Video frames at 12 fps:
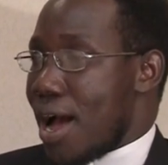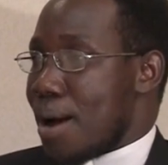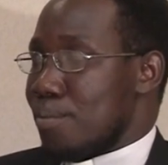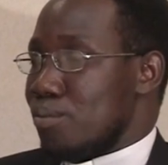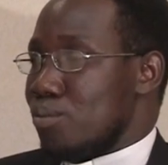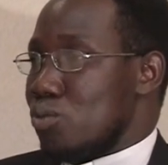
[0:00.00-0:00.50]

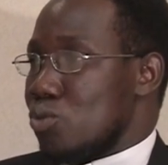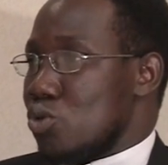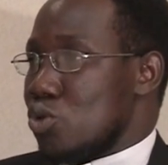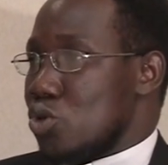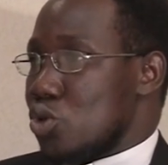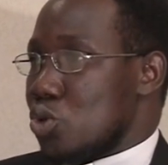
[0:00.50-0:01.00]
I'm
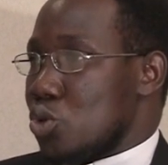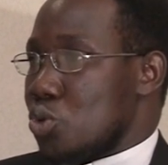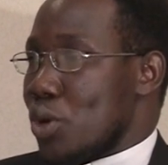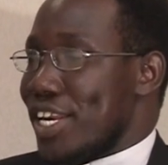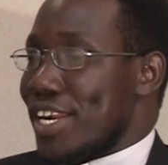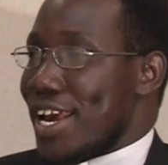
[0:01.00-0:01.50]

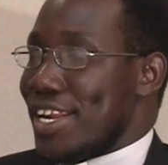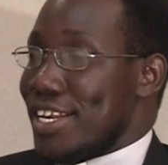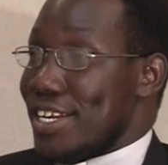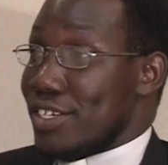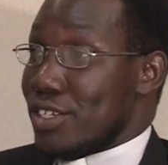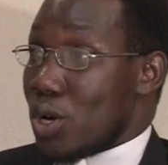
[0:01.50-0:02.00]
29
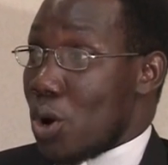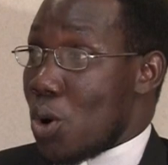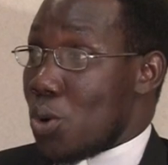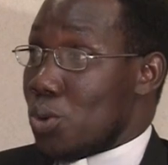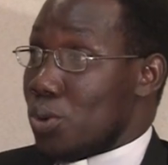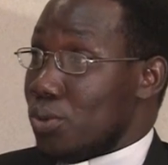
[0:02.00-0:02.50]
years
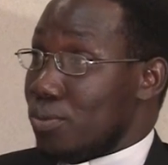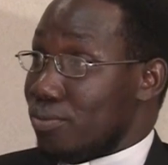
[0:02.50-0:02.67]
old